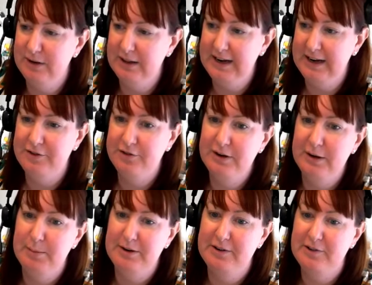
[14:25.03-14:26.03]
related
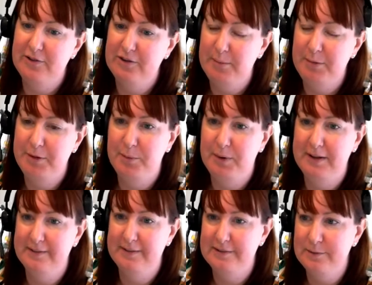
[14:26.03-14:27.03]
trip are just some of the
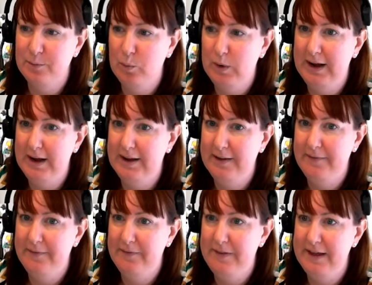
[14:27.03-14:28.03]
ones where
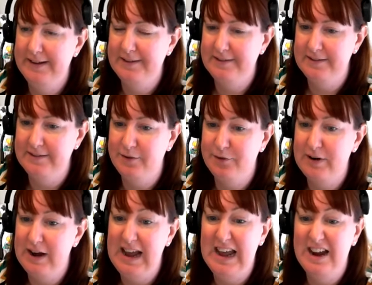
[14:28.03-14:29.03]
there's this
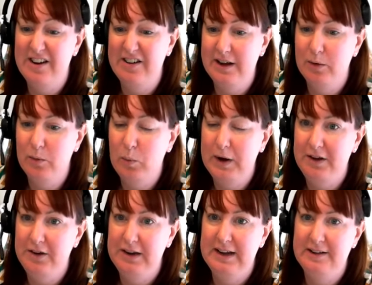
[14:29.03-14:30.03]
grey area where
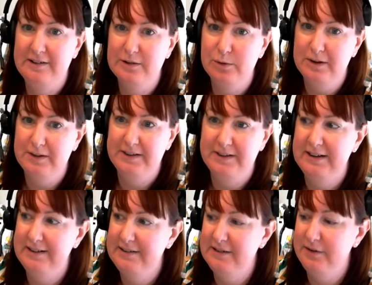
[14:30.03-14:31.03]
you need to look at the
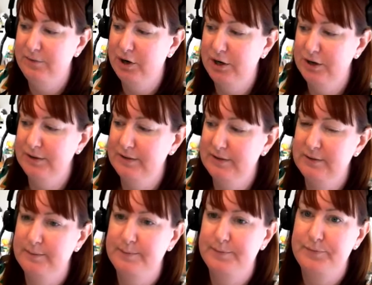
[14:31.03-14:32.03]
test in rows.